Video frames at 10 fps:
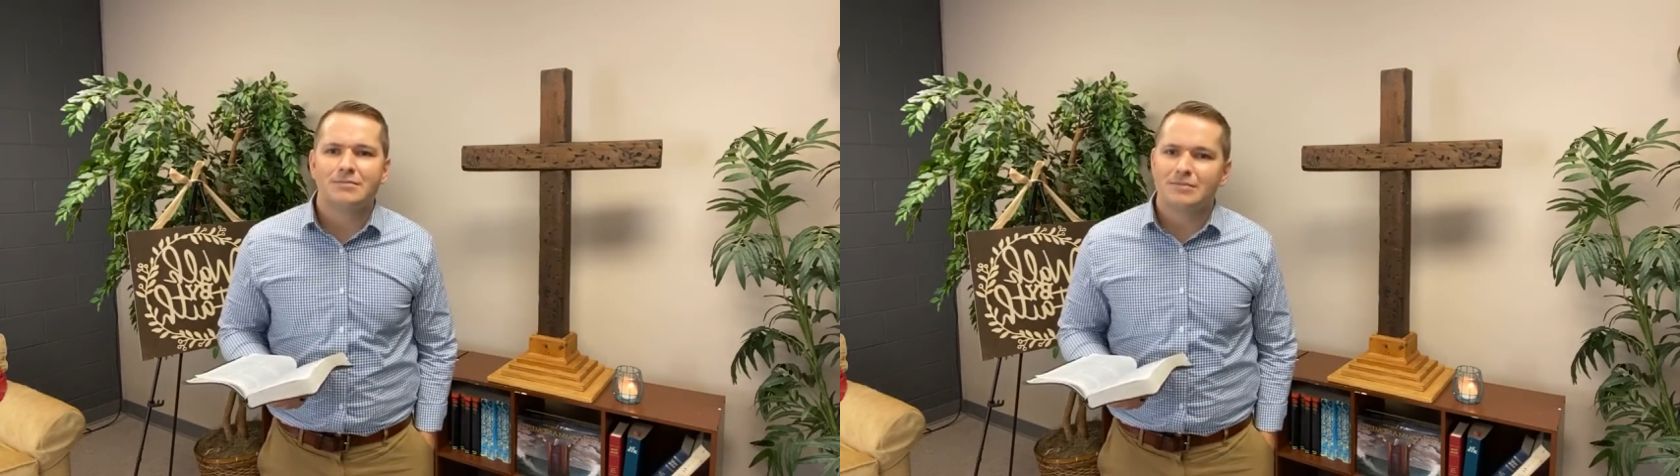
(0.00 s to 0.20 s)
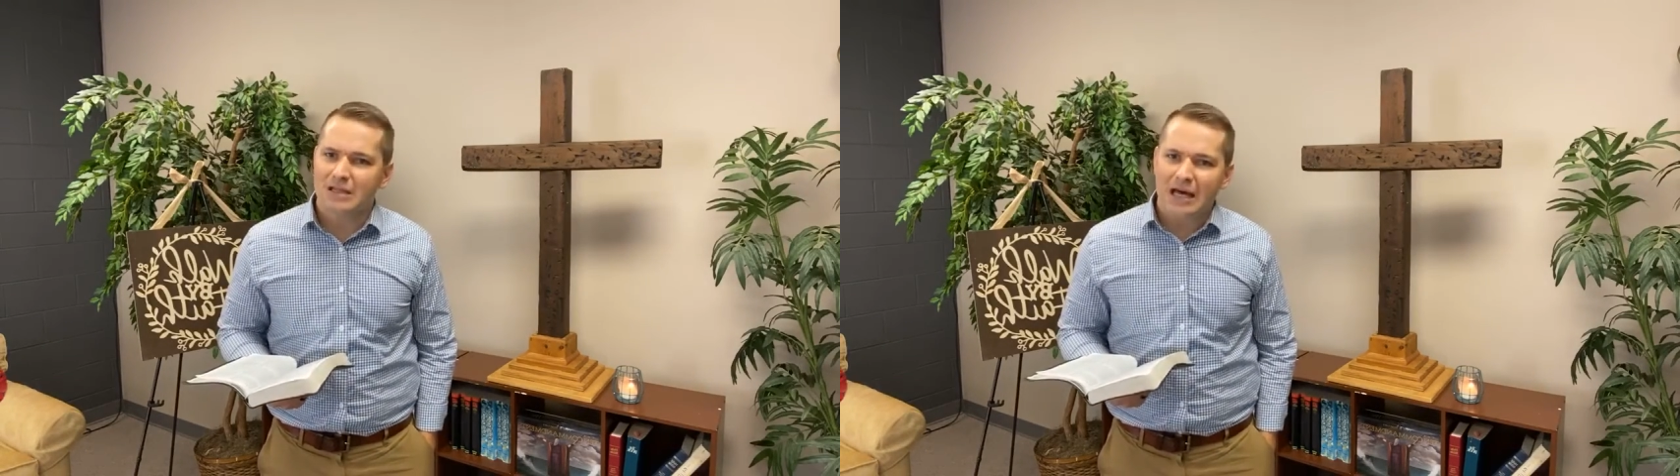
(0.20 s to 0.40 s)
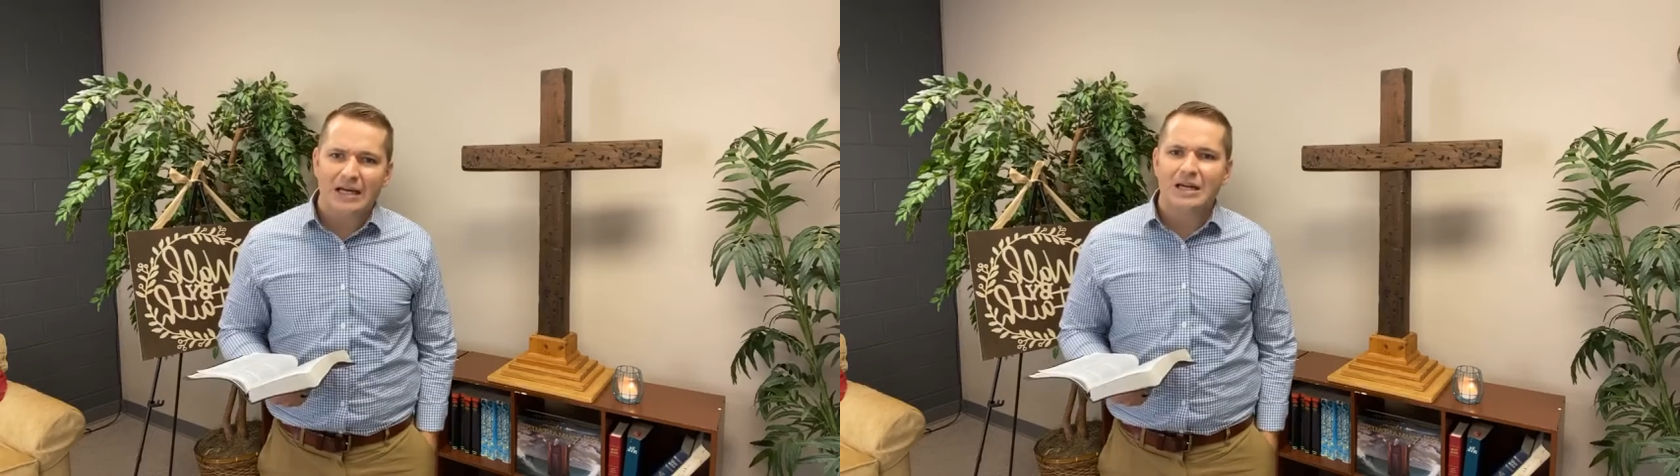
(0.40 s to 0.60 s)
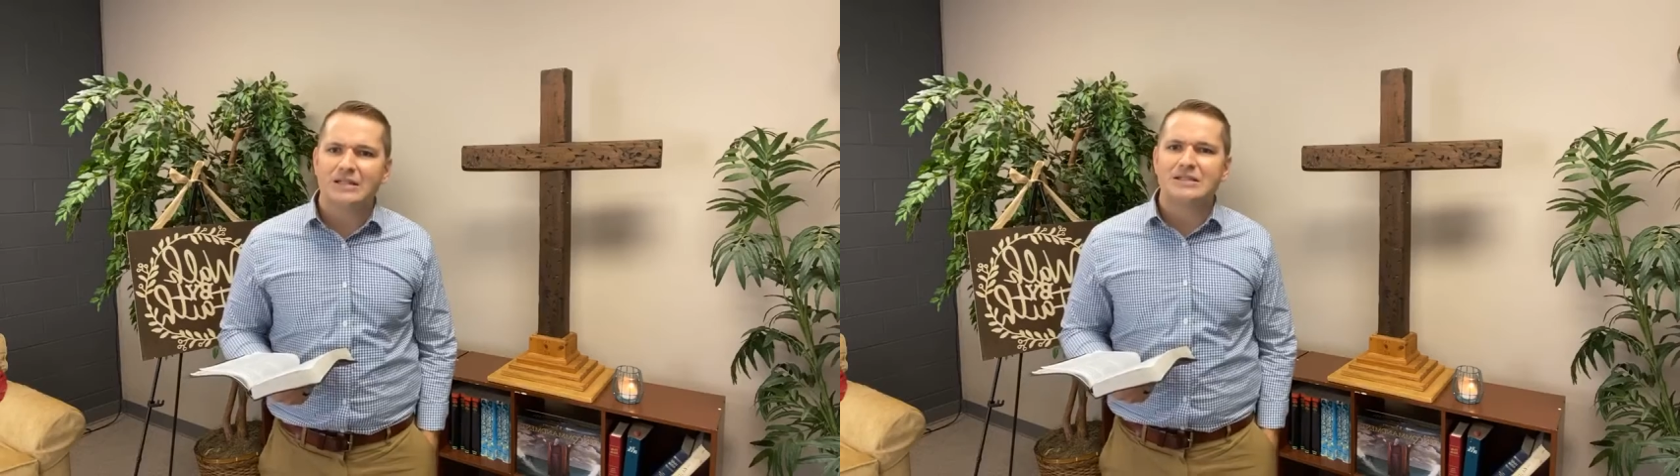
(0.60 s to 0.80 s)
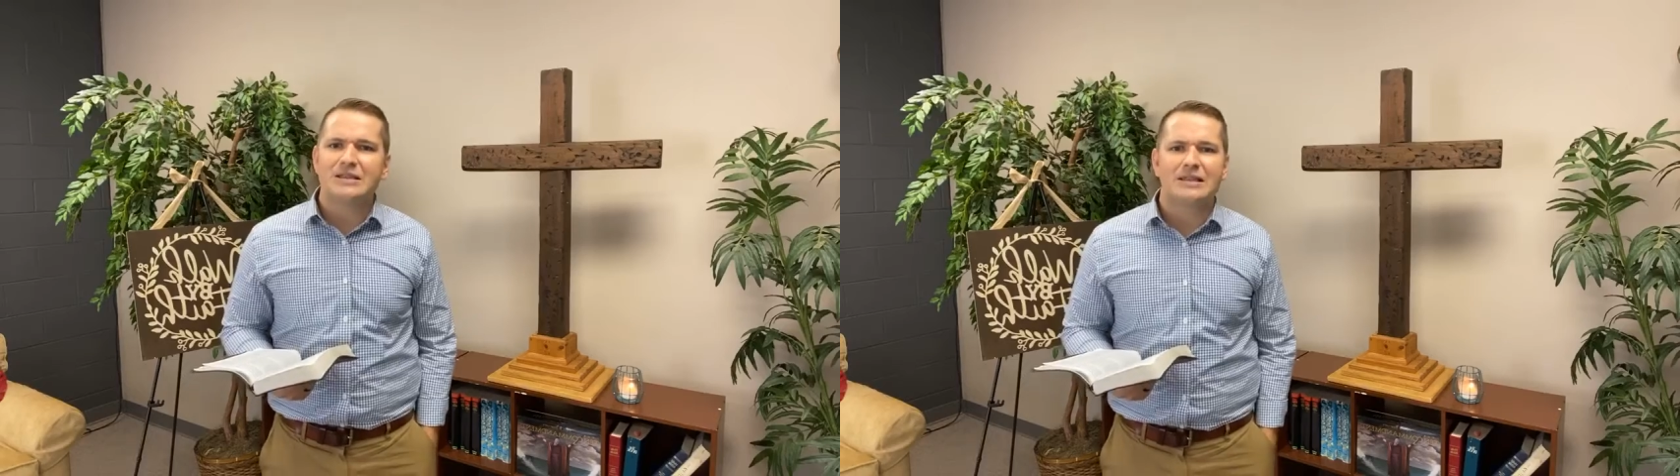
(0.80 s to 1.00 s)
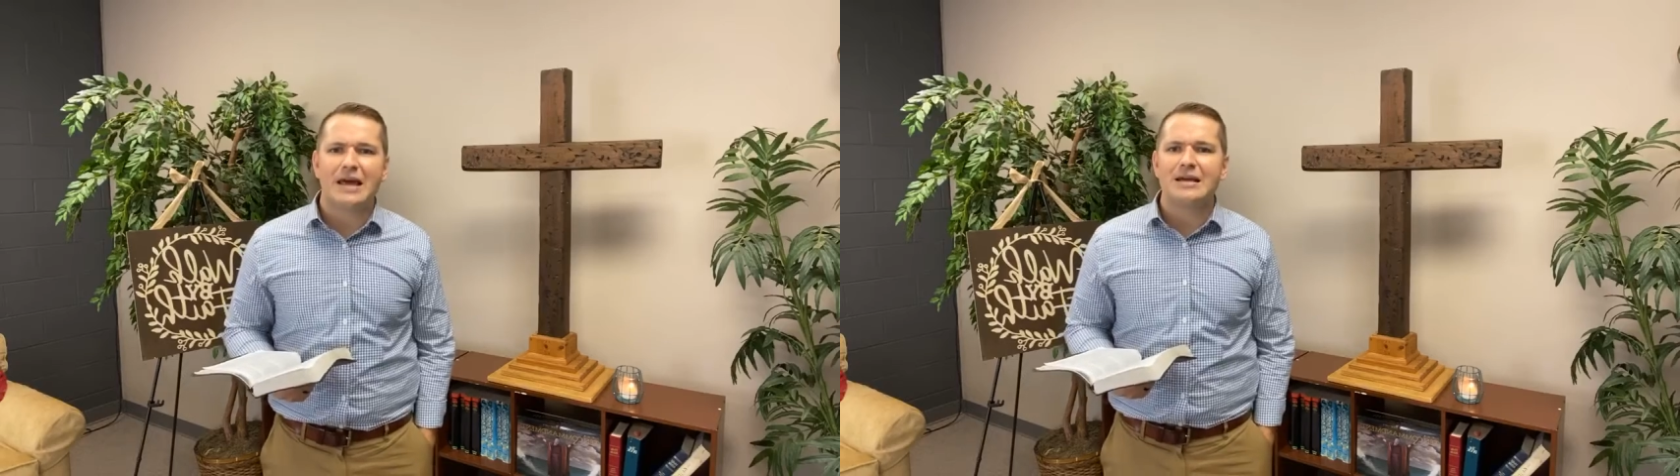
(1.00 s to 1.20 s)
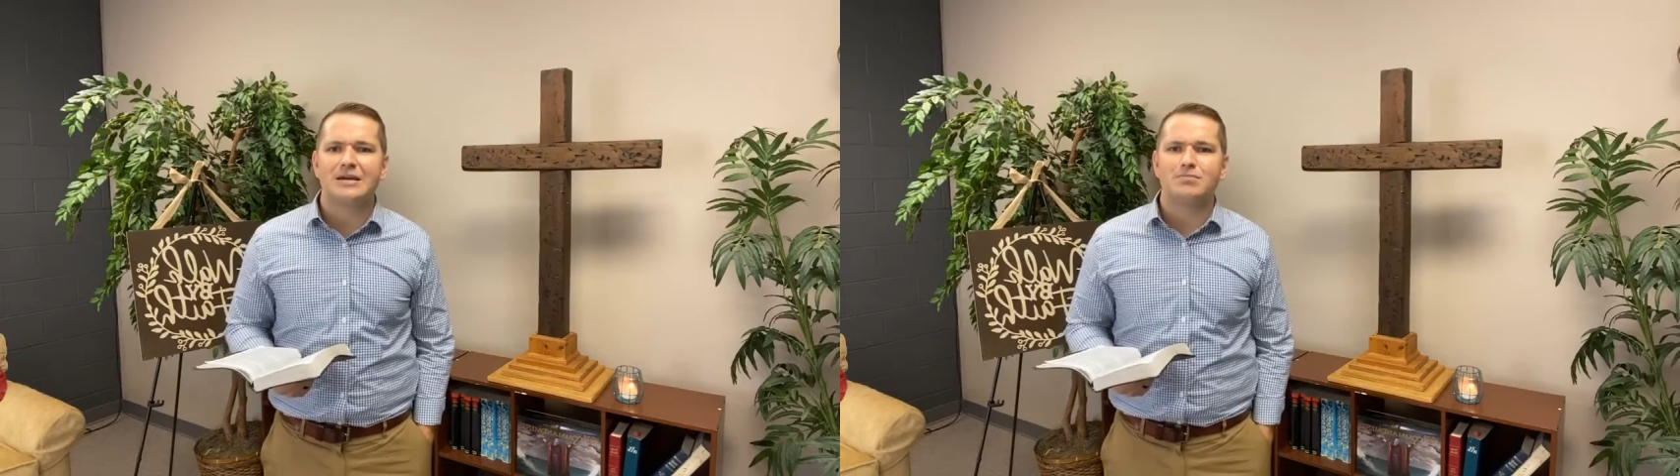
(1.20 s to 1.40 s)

Let us thank